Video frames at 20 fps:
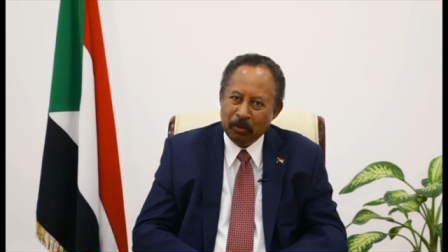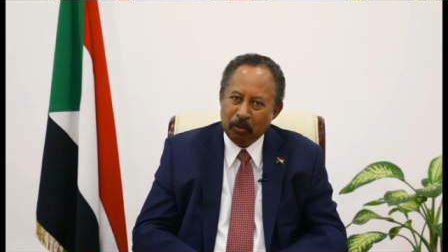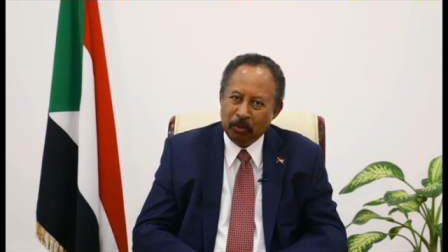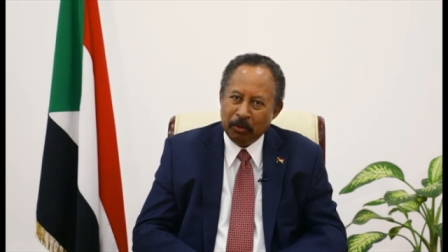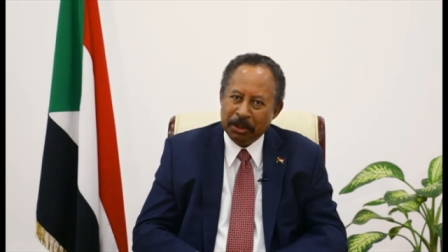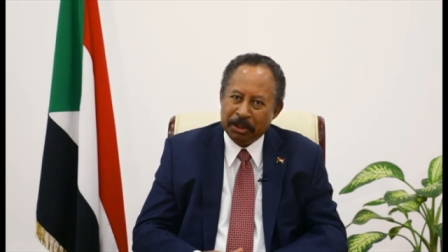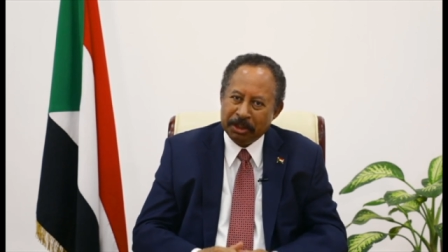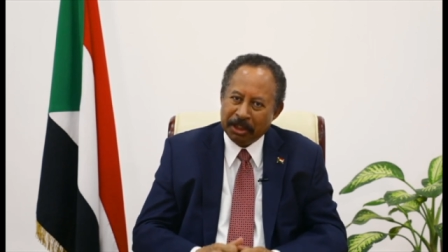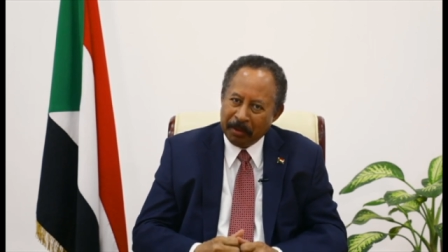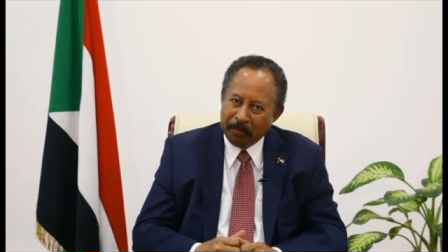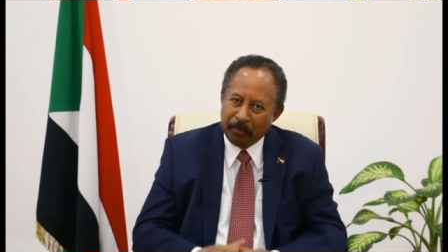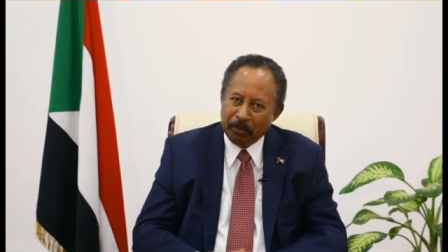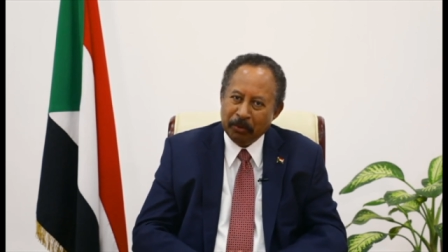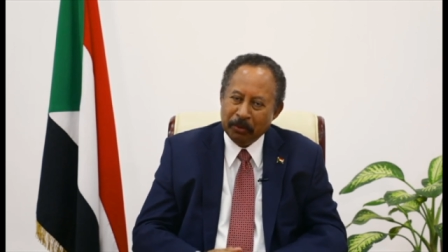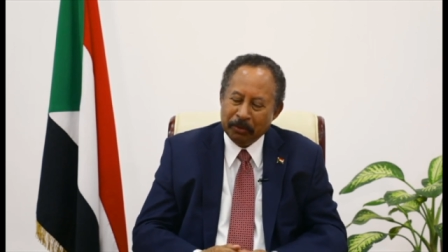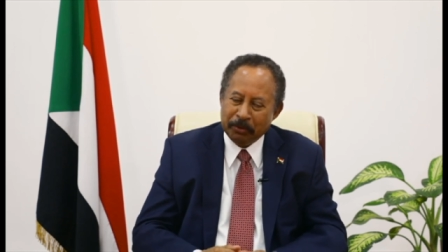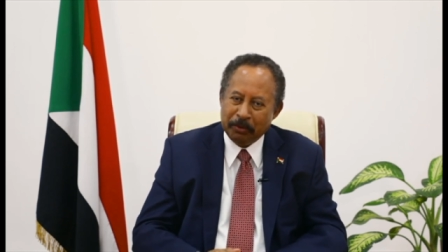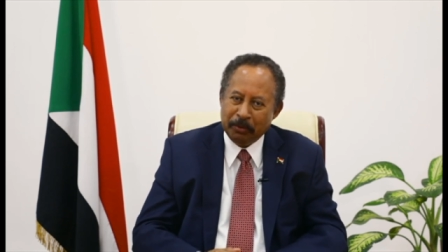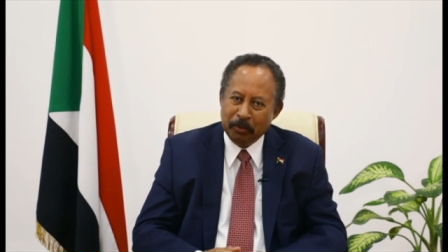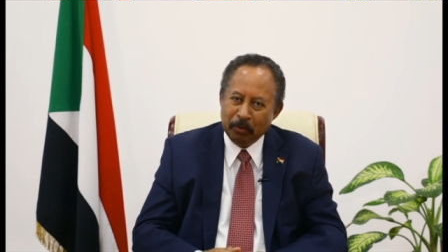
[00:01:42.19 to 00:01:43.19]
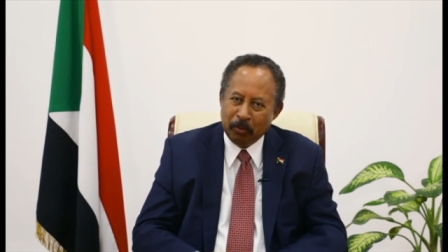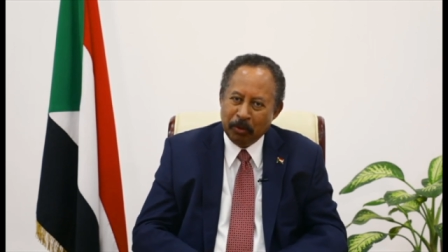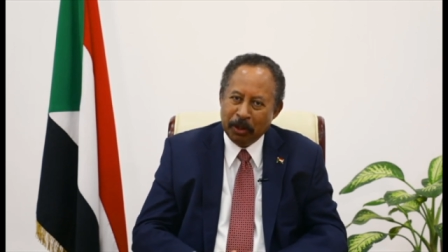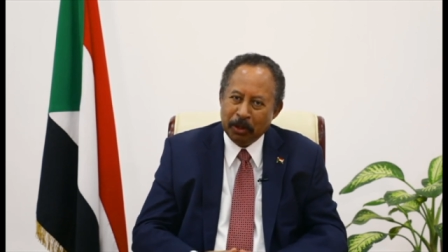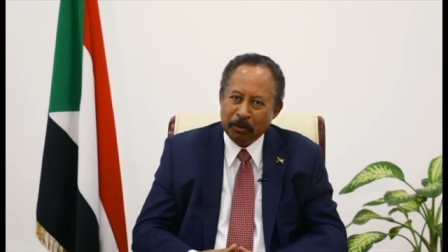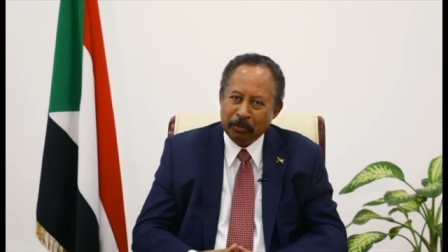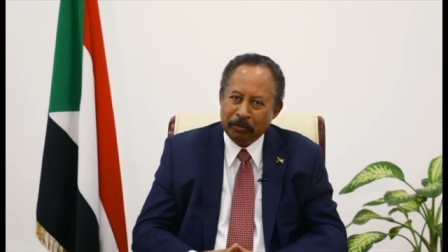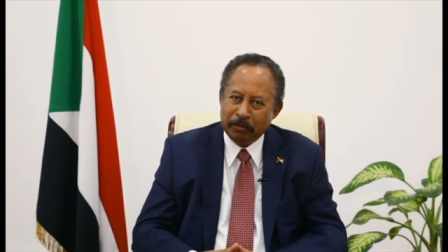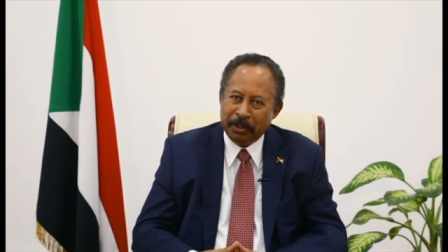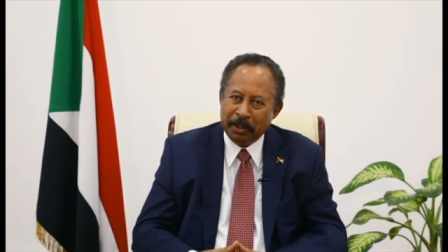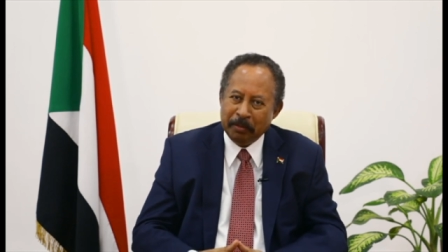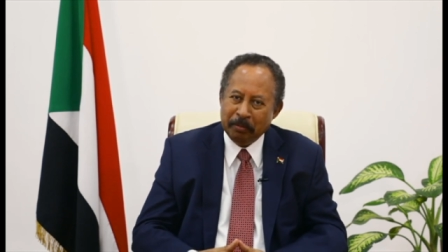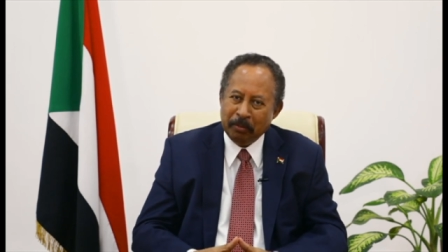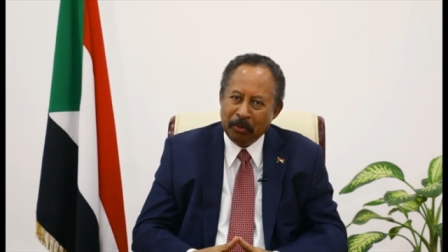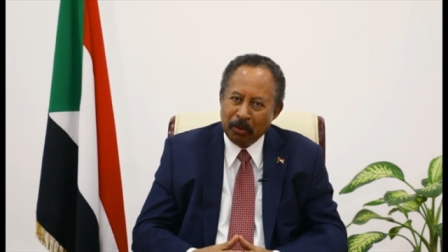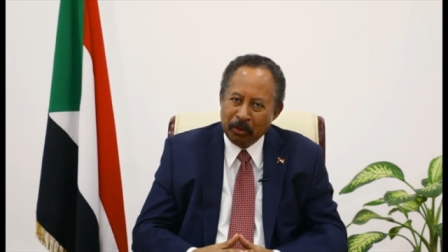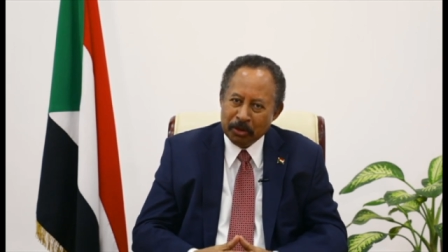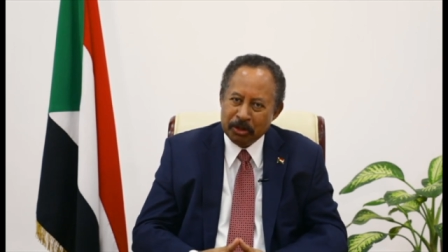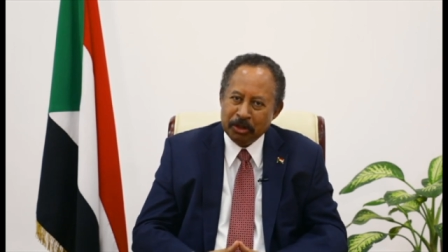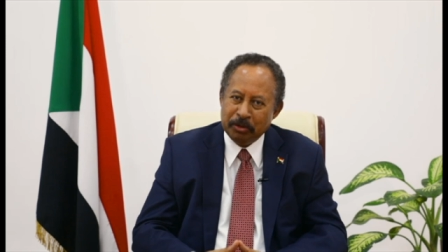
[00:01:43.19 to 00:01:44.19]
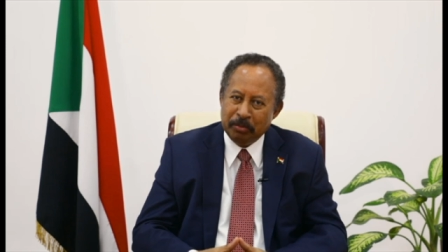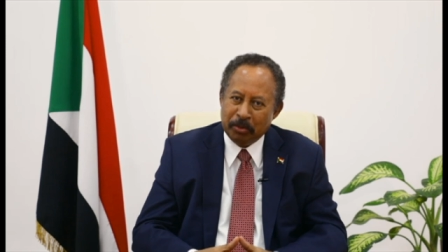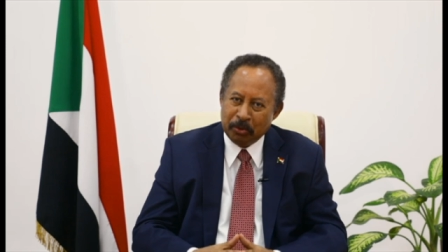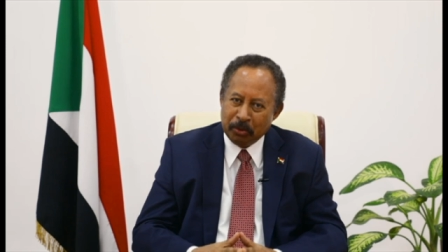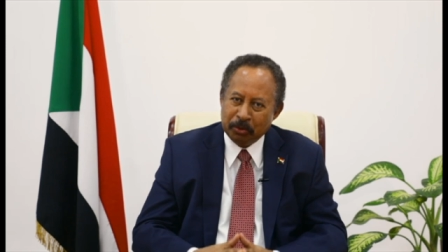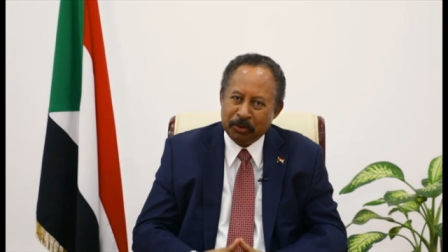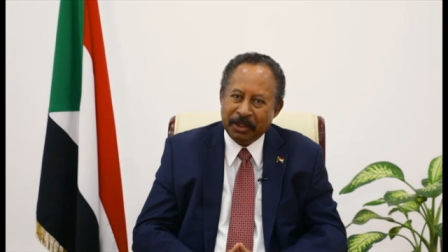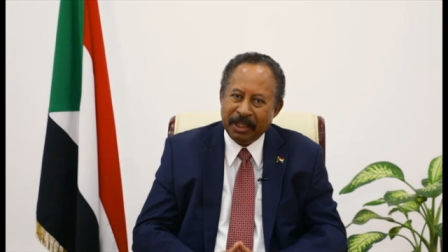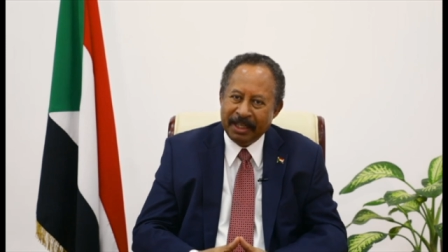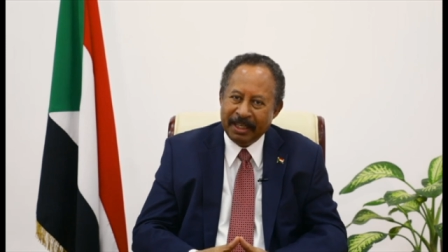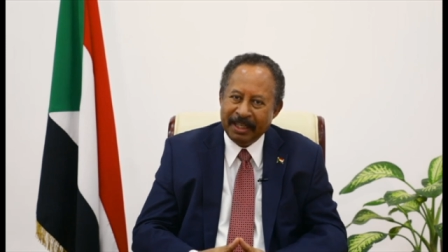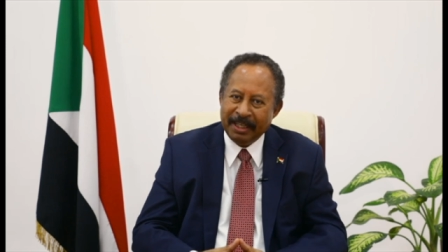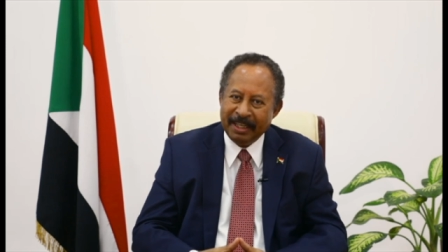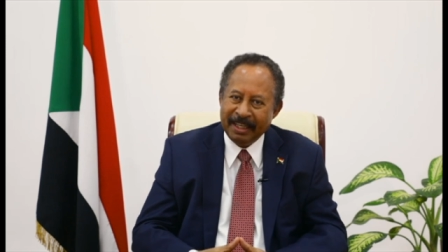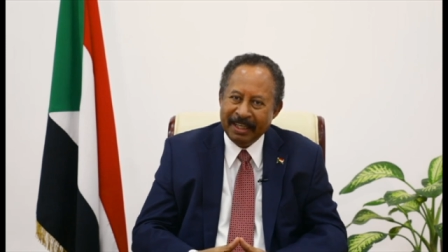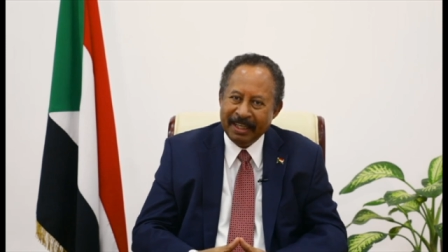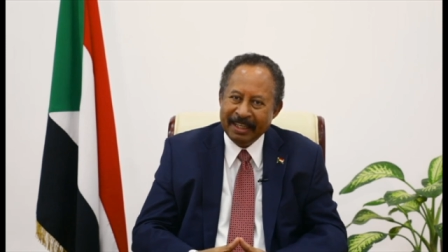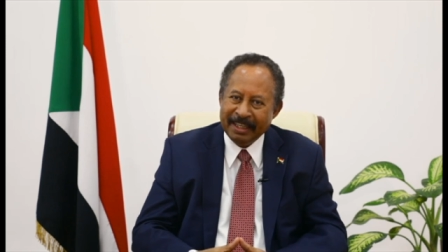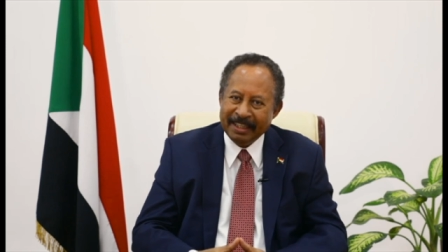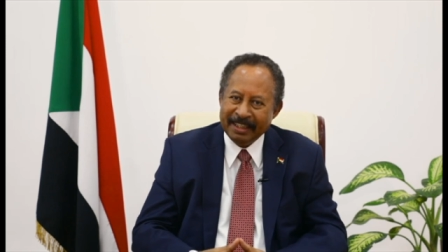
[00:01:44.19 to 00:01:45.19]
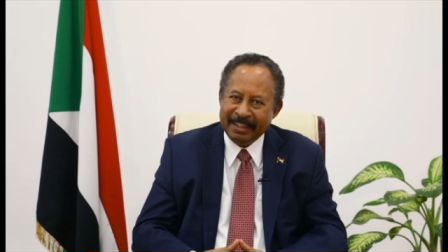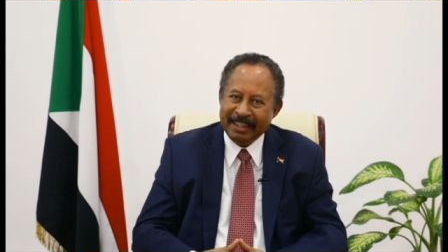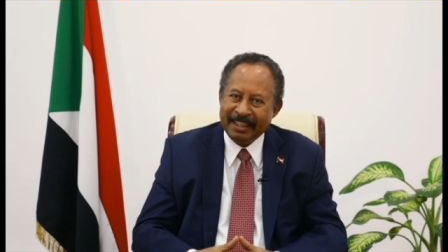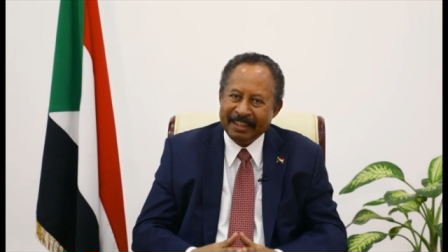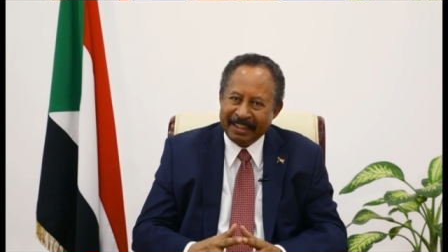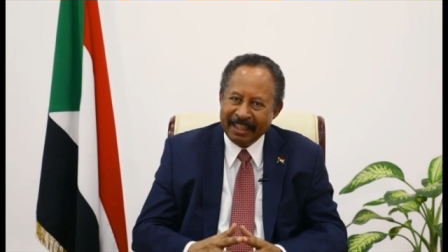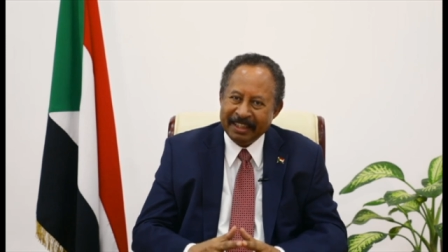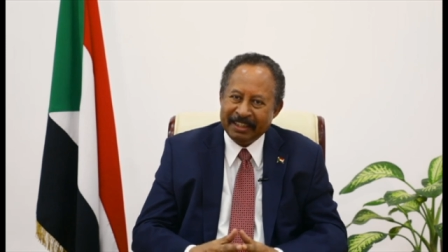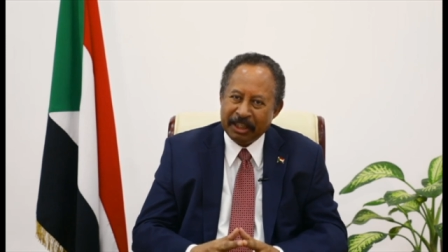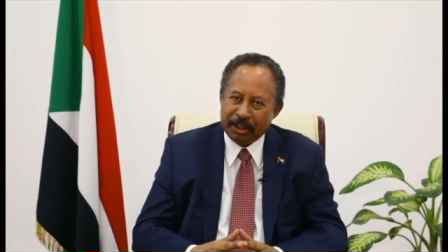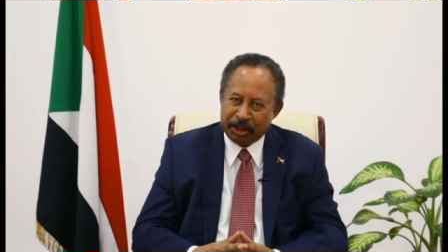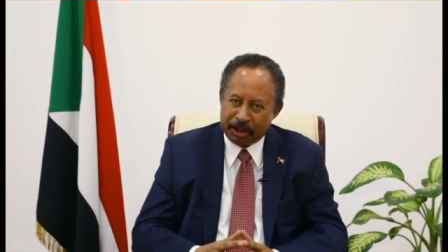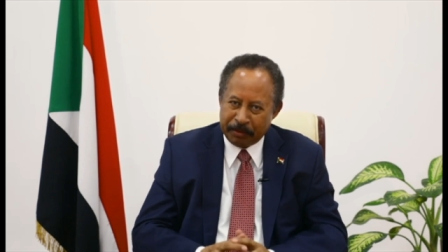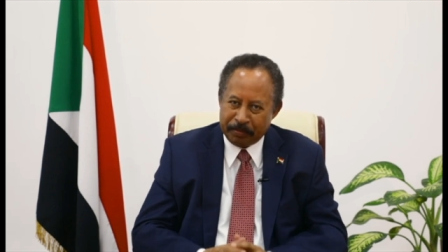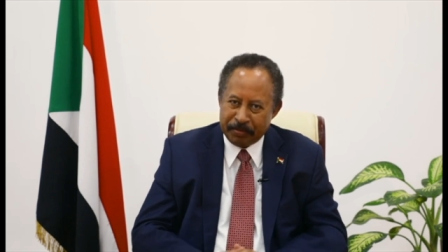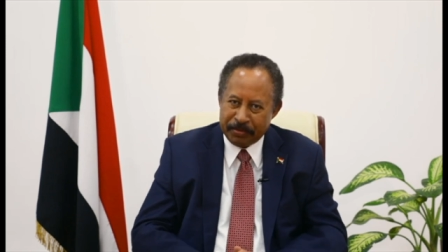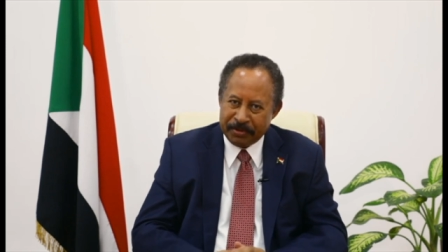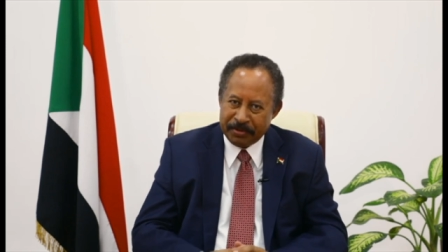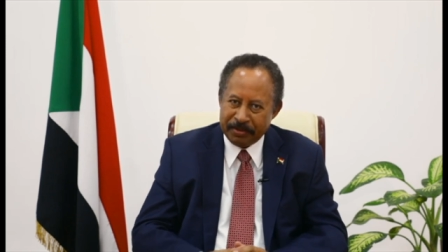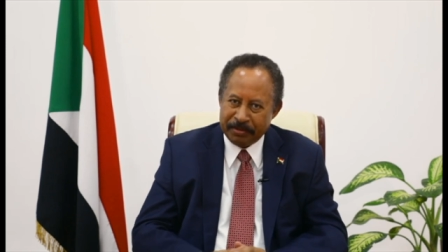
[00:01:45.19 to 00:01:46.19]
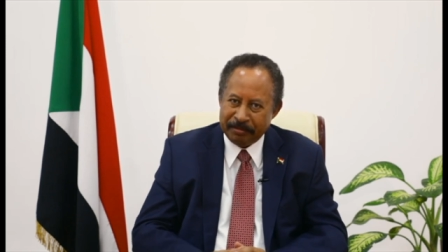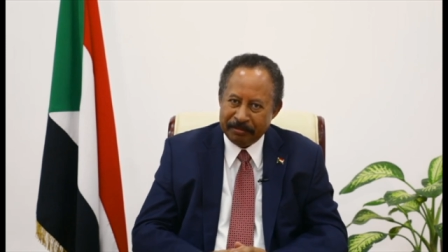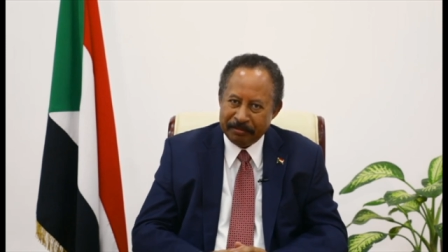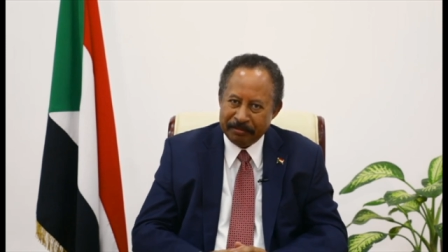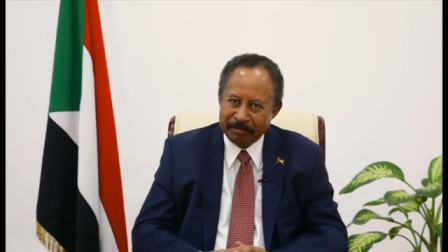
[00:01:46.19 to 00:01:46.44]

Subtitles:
we toppled one of the most brutal dictatorships.